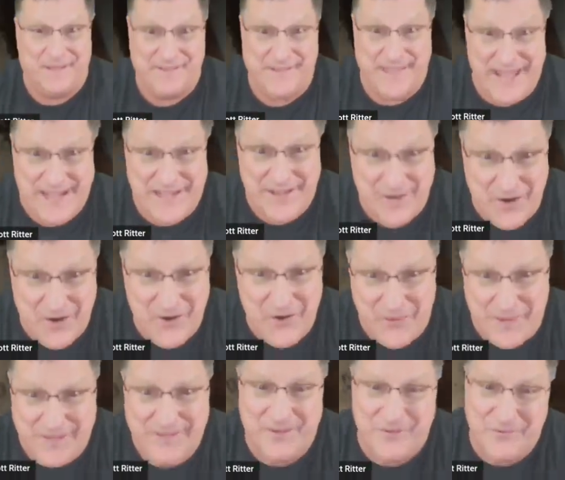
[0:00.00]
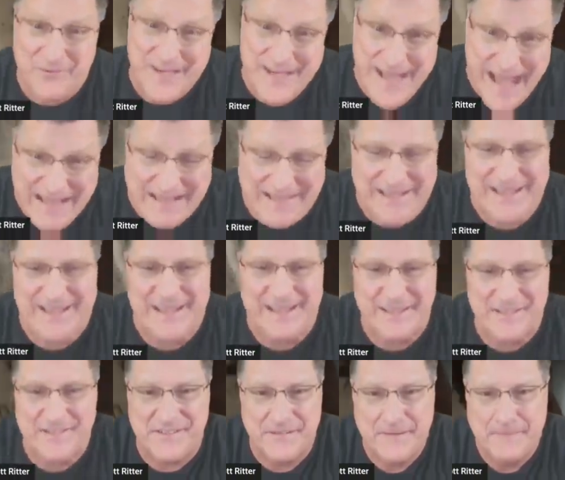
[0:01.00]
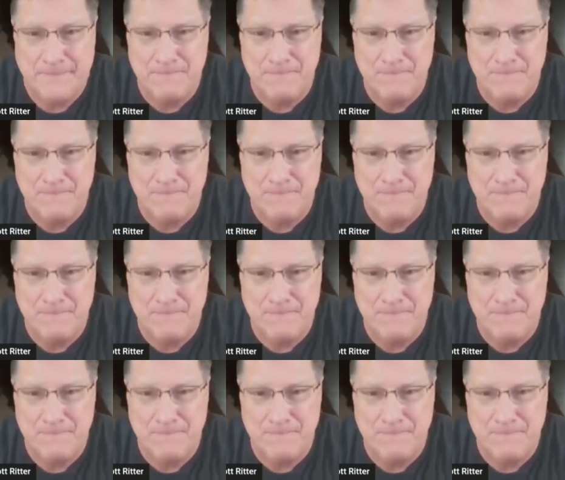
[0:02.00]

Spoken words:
Because they know what the reality is,